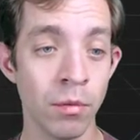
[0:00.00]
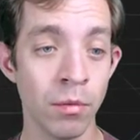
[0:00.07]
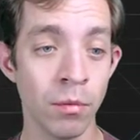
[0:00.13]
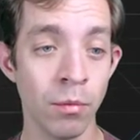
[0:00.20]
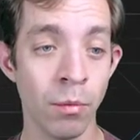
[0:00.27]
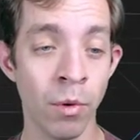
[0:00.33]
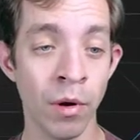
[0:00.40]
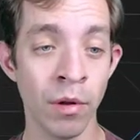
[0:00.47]

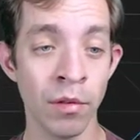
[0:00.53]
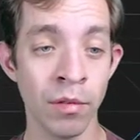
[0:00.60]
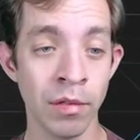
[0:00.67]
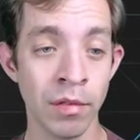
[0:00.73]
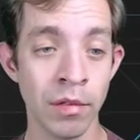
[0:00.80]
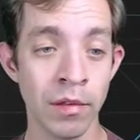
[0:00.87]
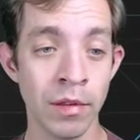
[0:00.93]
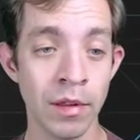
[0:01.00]

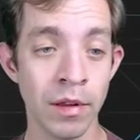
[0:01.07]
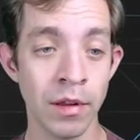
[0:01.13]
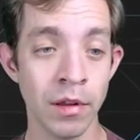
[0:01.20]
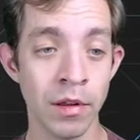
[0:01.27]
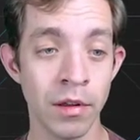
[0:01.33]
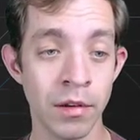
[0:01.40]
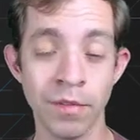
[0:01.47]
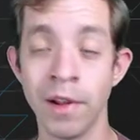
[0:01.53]
was
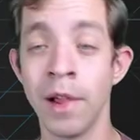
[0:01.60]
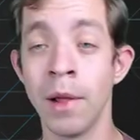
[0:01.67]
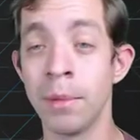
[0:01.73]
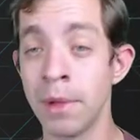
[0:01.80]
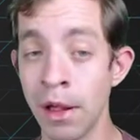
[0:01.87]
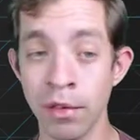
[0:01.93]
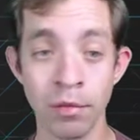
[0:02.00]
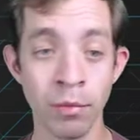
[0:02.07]
developed
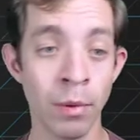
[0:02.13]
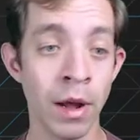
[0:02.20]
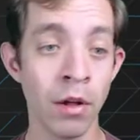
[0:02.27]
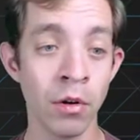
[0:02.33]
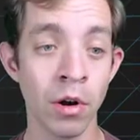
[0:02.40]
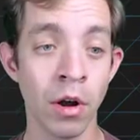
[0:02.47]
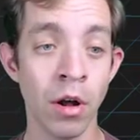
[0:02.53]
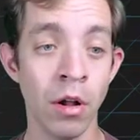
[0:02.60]
as well
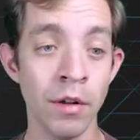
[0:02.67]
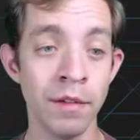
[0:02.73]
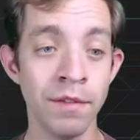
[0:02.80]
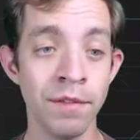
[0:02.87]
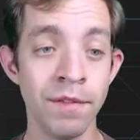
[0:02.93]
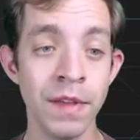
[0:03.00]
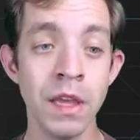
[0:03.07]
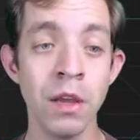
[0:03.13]
called
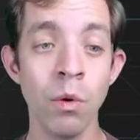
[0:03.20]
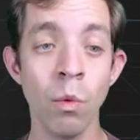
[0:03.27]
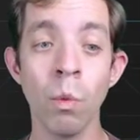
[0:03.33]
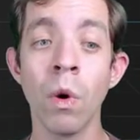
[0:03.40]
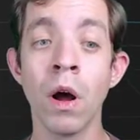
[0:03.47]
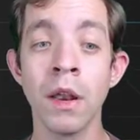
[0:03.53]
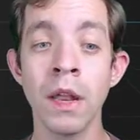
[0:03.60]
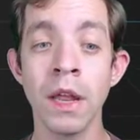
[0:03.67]

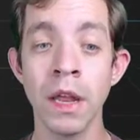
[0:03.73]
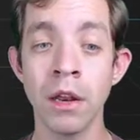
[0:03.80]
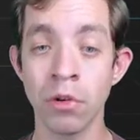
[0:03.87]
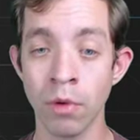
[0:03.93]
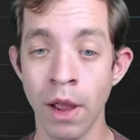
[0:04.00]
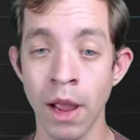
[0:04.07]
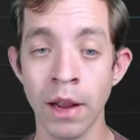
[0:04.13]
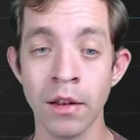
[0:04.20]
V1
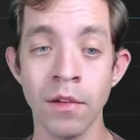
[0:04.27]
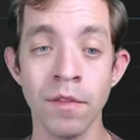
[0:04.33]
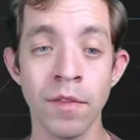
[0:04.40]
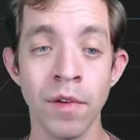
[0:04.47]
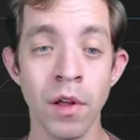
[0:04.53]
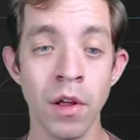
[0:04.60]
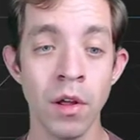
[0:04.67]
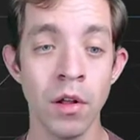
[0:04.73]
Interactive,
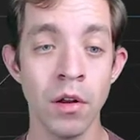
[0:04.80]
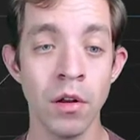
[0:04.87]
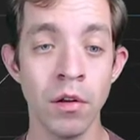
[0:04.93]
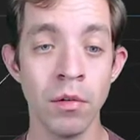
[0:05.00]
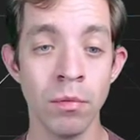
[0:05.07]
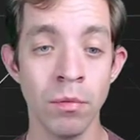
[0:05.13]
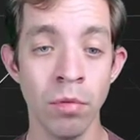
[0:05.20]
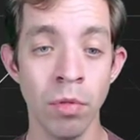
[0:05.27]

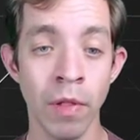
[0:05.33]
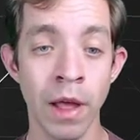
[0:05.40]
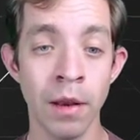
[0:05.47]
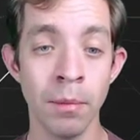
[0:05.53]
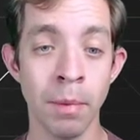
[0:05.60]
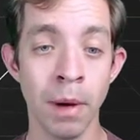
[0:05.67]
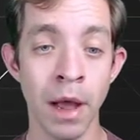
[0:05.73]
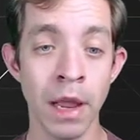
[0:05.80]

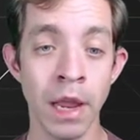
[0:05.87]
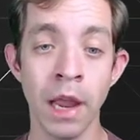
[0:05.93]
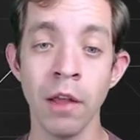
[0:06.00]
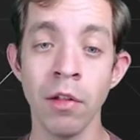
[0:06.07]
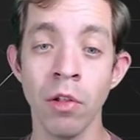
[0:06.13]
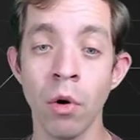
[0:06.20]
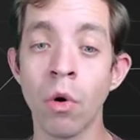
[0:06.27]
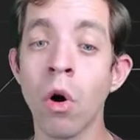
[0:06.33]
led by
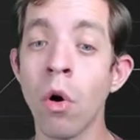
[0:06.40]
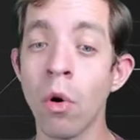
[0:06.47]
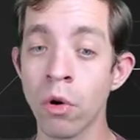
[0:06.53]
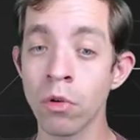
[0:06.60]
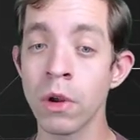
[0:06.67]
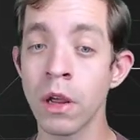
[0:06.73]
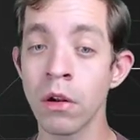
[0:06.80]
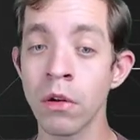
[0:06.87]
Halo
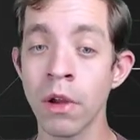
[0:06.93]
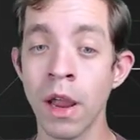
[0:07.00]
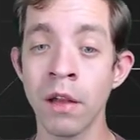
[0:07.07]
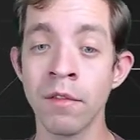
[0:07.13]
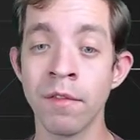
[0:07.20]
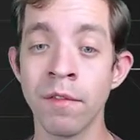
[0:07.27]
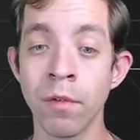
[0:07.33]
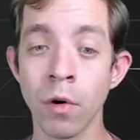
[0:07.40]
co-creator
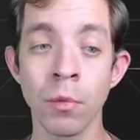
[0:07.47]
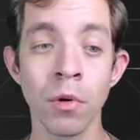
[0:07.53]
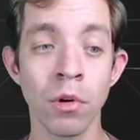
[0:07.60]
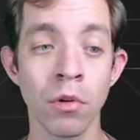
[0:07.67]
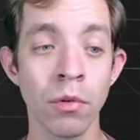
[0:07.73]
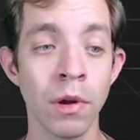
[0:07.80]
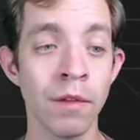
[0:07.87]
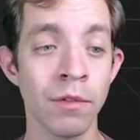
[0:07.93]
and former
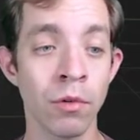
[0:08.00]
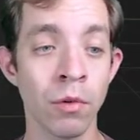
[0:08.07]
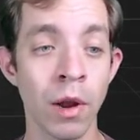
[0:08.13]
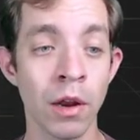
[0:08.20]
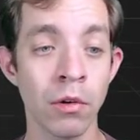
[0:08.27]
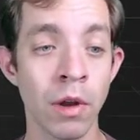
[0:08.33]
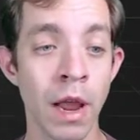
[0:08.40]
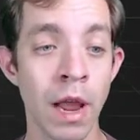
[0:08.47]
creative
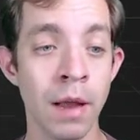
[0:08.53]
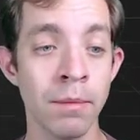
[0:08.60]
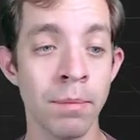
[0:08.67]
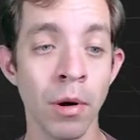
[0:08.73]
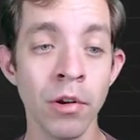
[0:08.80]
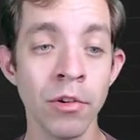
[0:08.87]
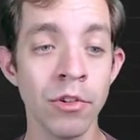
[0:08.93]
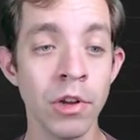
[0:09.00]
director at
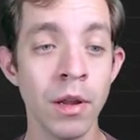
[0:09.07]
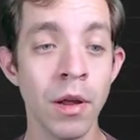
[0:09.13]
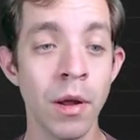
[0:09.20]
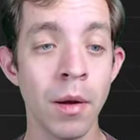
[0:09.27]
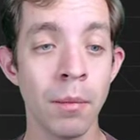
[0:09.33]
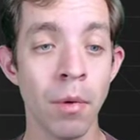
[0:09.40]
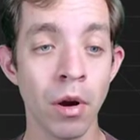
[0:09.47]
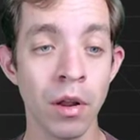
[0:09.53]
Bungie,
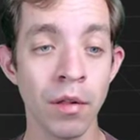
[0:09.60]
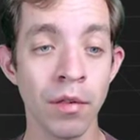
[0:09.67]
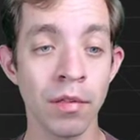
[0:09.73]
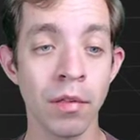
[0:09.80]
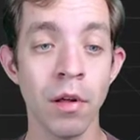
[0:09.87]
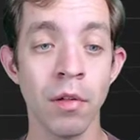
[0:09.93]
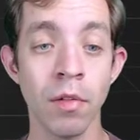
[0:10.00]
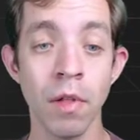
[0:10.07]
Marcus
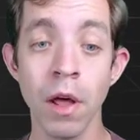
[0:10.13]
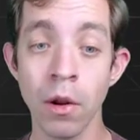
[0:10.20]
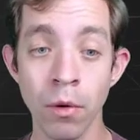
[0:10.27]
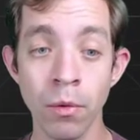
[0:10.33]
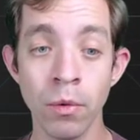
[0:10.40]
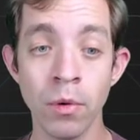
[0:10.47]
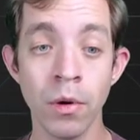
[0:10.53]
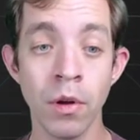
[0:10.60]

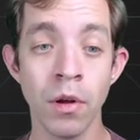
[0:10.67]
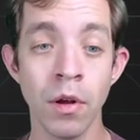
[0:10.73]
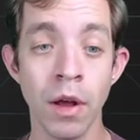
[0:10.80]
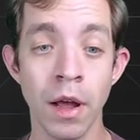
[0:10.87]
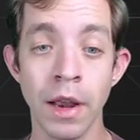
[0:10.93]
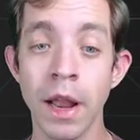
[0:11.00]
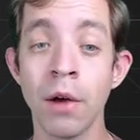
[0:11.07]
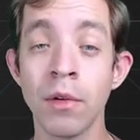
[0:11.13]
Leto,
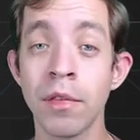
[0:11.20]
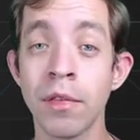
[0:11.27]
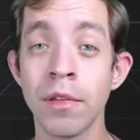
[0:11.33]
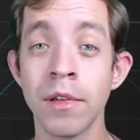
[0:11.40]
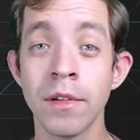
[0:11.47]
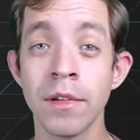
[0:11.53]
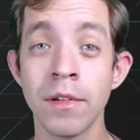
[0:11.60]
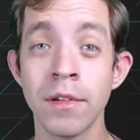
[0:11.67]
announced
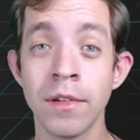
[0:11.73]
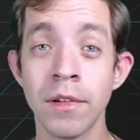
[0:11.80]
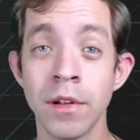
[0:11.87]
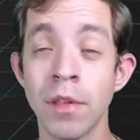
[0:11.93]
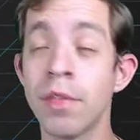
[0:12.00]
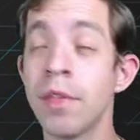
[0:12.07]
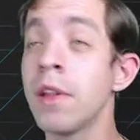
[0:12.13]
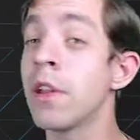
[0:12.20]

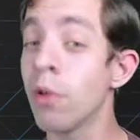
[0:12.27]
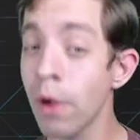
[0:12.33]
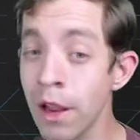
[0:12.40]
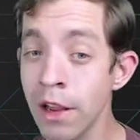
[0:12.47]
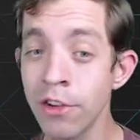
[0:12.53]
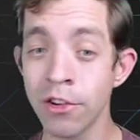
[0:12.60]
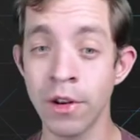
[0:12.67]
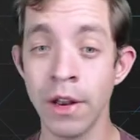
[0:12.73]

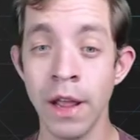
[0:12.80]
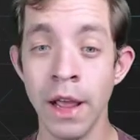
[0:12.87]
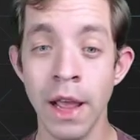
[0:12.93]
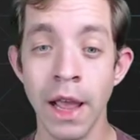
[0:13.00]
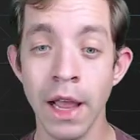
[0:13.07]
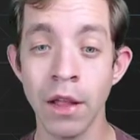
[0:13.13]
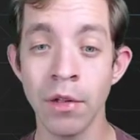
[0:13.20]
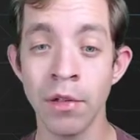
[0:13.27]
Disintegration,
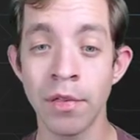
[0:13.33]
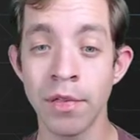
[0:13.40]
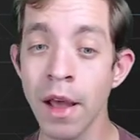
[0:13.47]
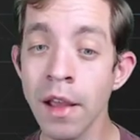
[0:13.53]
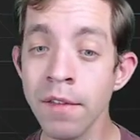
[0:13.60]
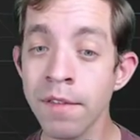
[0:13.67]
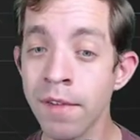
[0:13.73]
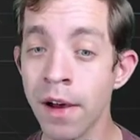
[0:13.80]
a
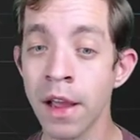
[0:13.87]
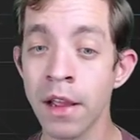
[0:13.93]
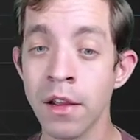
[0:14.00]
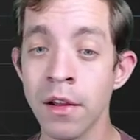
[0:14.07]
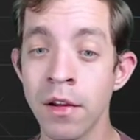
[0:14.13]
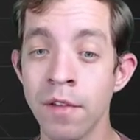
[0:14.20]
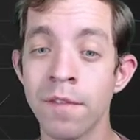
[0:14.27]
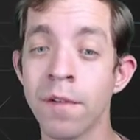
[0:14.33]
sci-fi
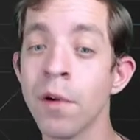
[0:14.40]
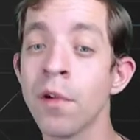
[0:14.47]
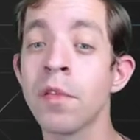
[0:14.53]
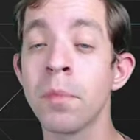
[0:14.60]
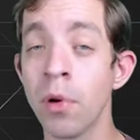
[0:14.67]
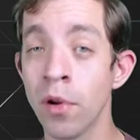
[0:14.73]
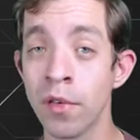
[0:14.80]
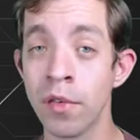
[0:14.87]

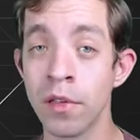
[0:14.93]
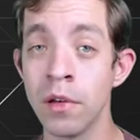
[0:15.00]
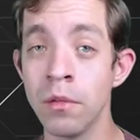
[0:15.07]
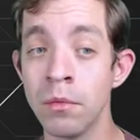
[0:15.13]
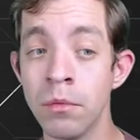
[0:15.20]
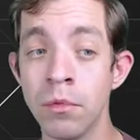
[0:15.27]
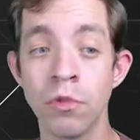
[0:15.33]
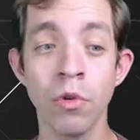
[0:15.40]
first-person
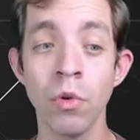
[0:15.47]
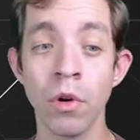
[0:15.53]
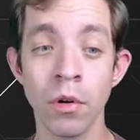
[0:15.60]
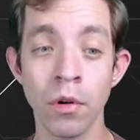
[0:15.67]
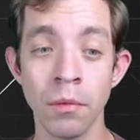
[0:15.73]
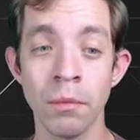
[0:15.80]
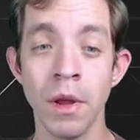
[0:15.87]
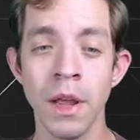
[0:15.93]
shooter.